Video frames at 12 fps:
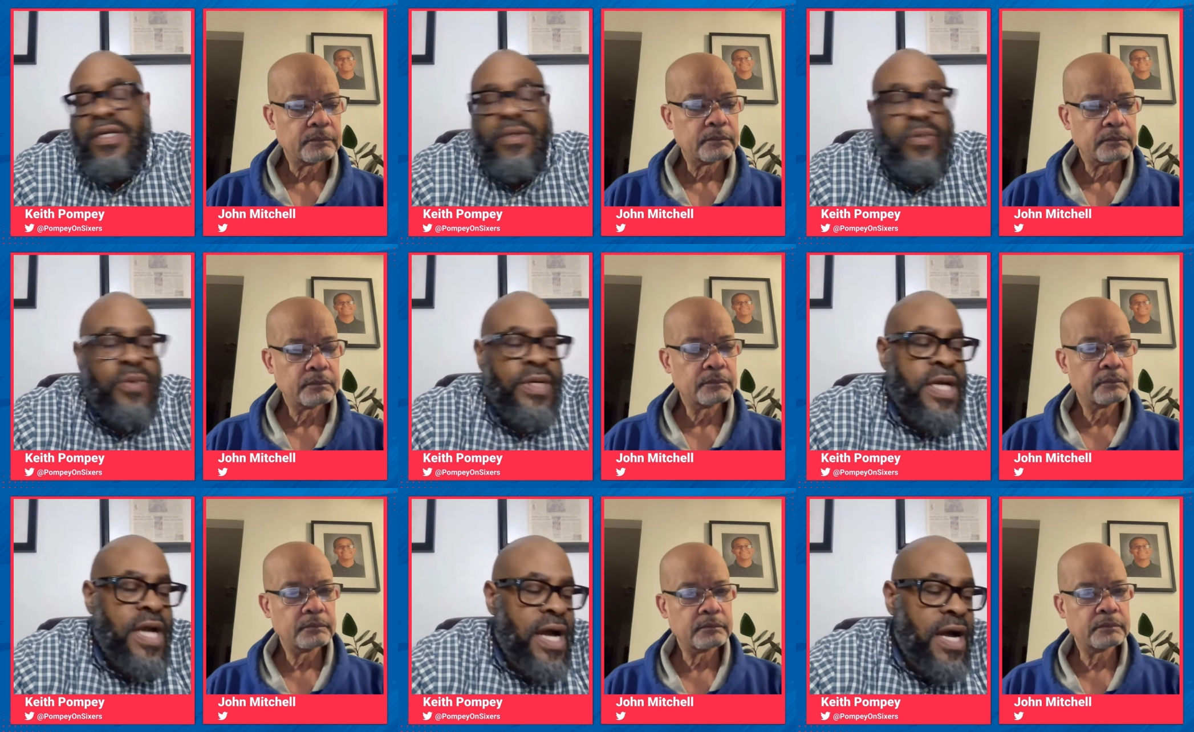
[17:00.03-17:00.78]
Speaker 1: with
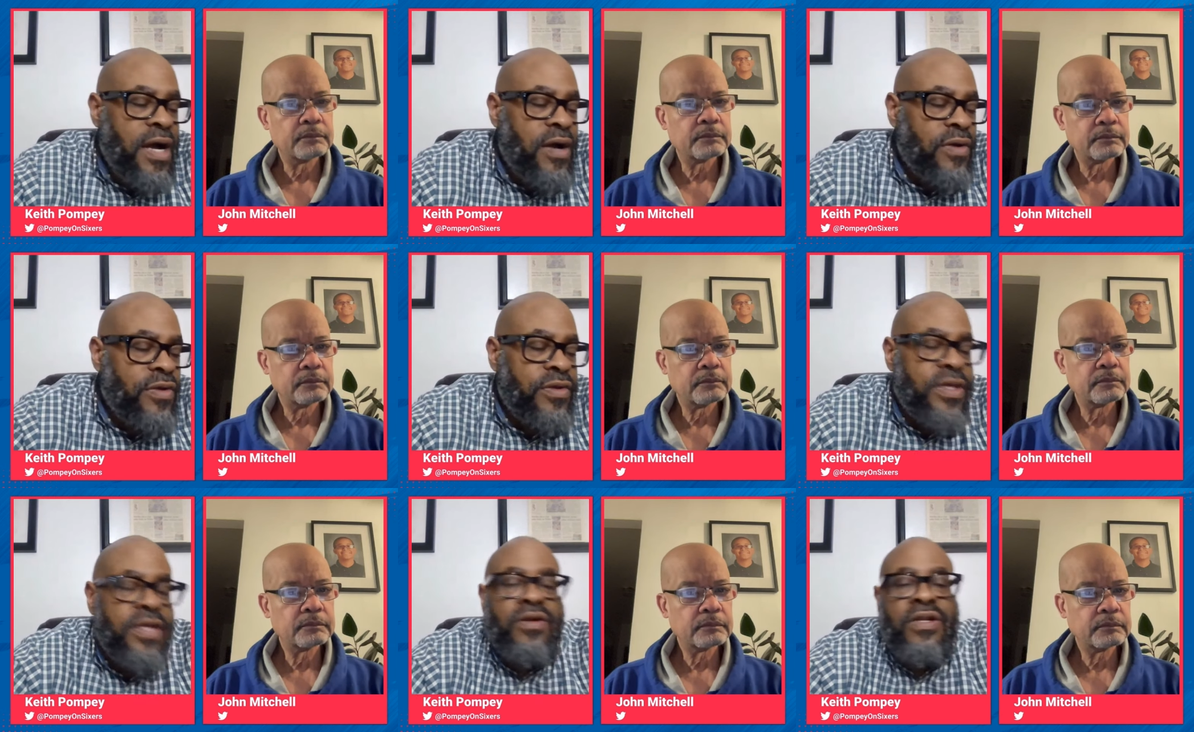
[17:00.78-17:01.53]
Kyle, you
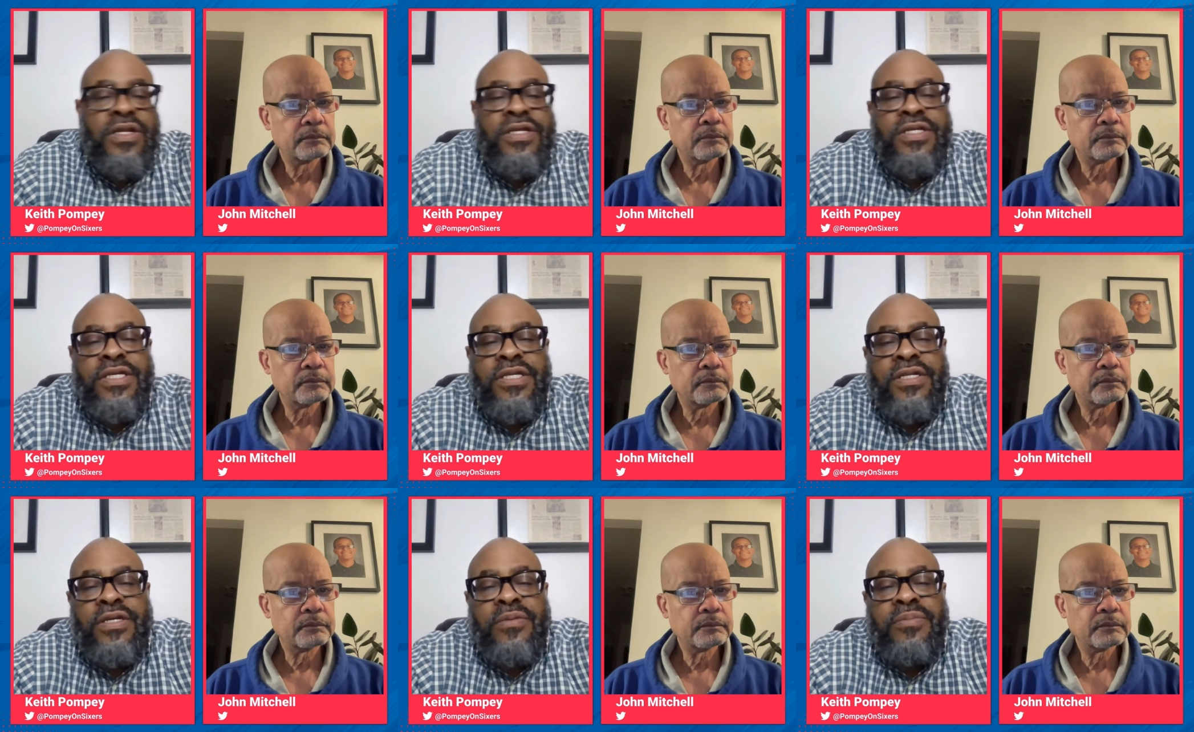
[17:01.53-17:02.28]
get a legit
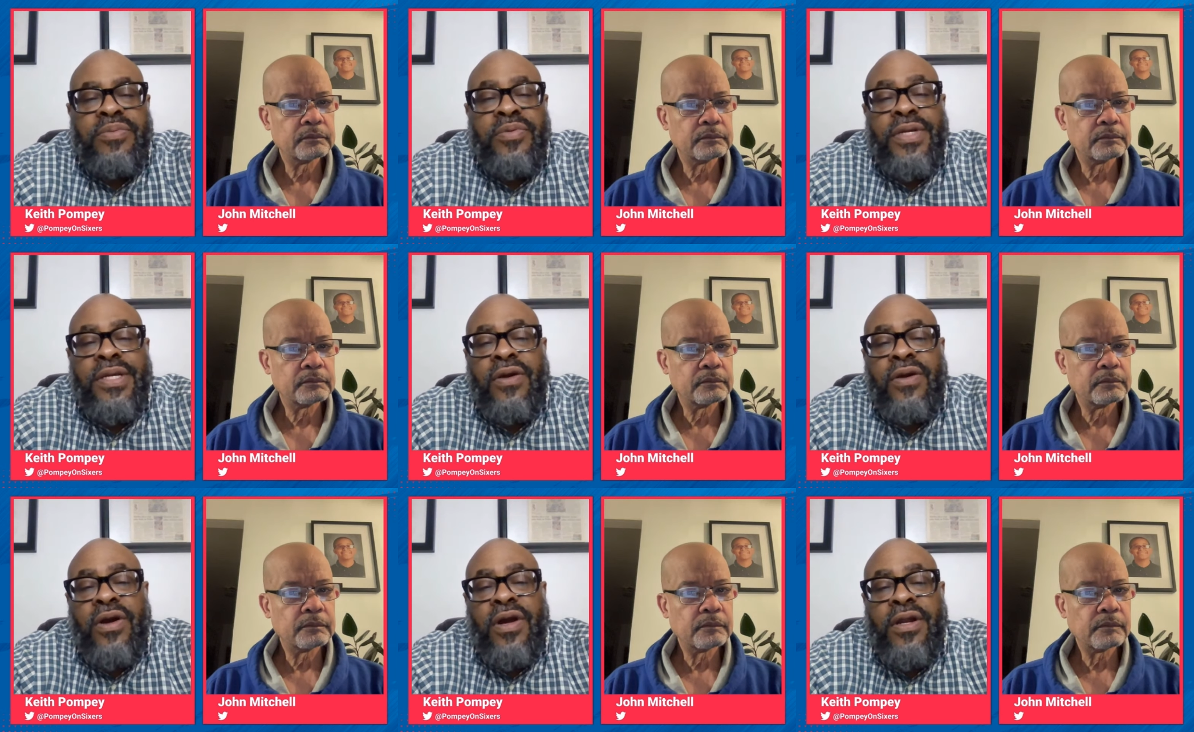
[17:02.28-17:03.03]
point
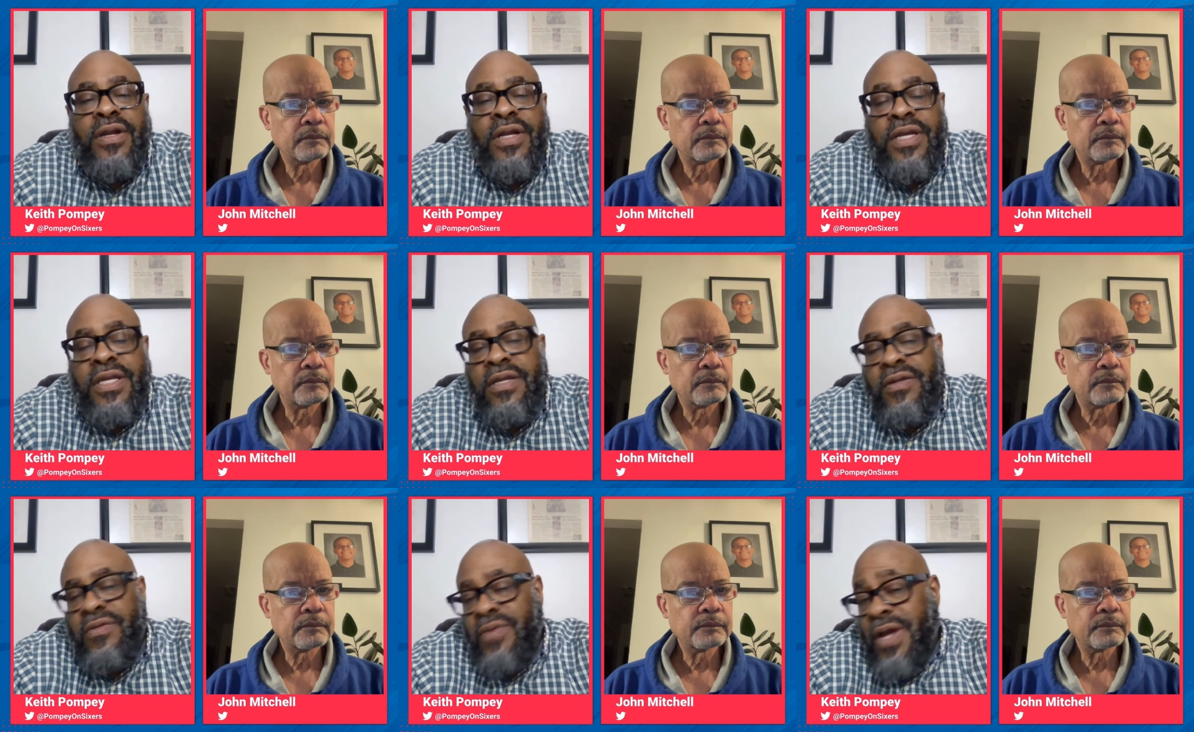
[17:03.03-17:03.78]
guard.
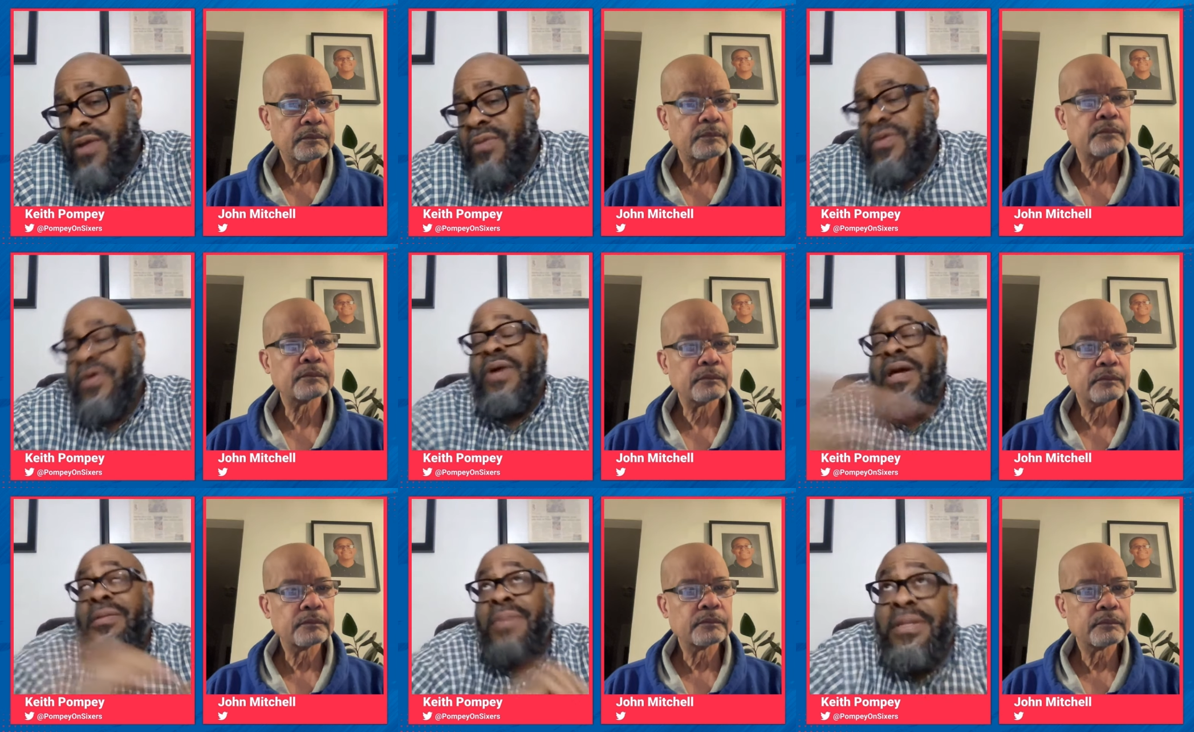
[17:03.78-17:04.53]
Again, I don't know how
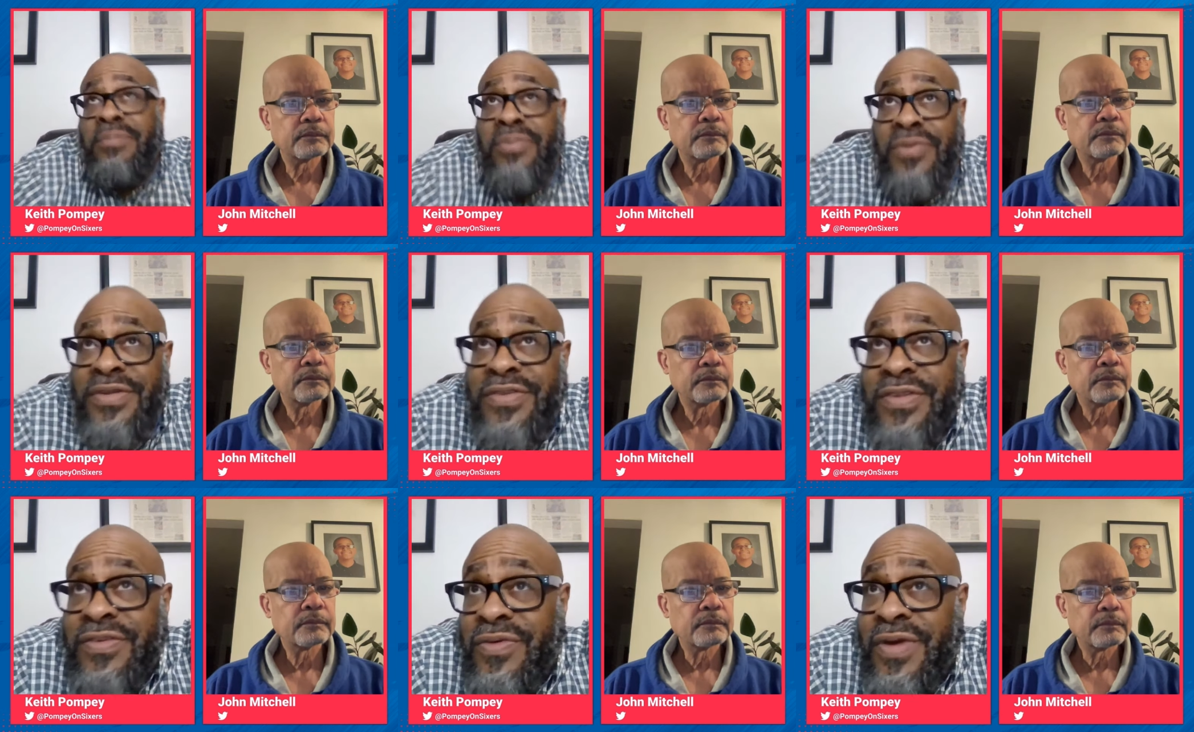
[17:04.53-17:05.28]
many points he's
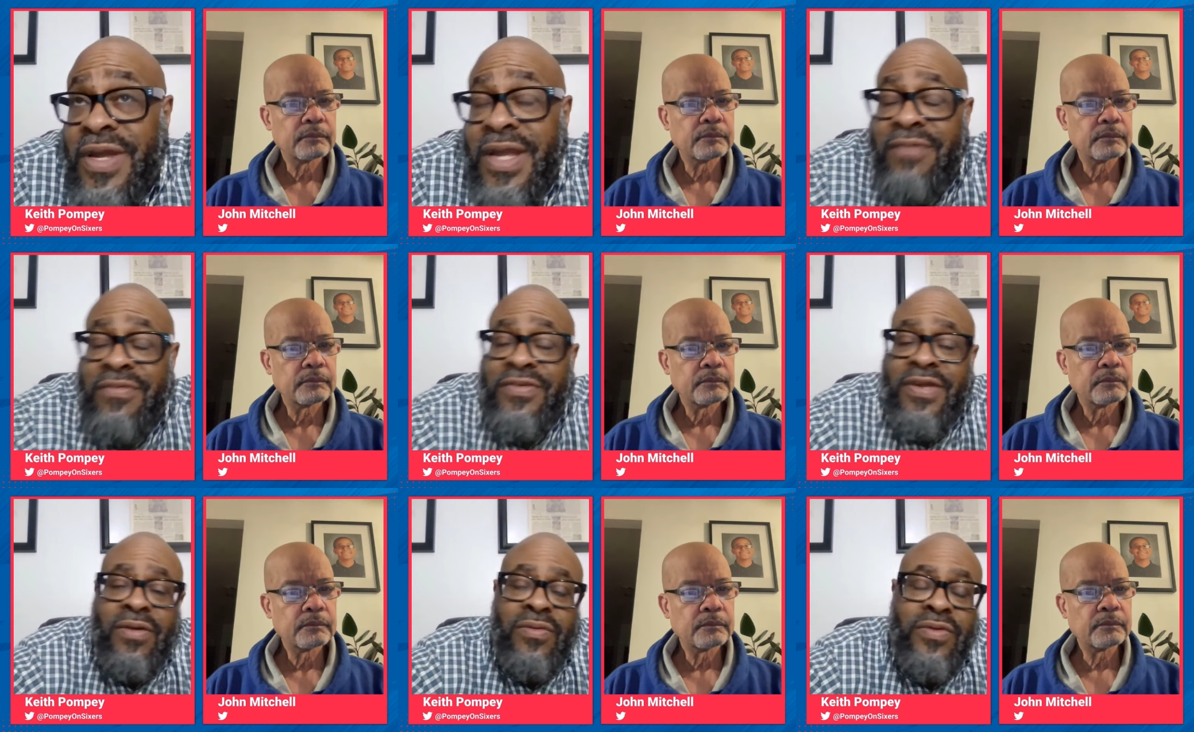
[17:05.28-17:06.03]
going to average. I
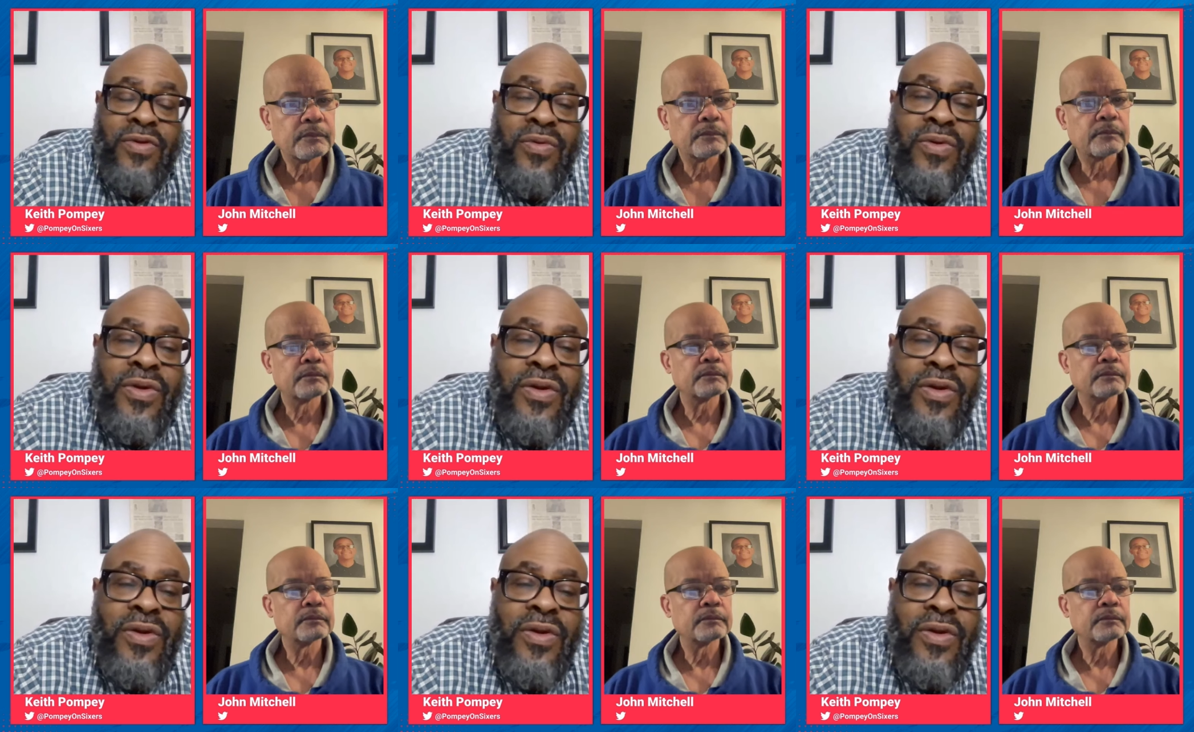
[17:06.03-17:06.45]
don't know.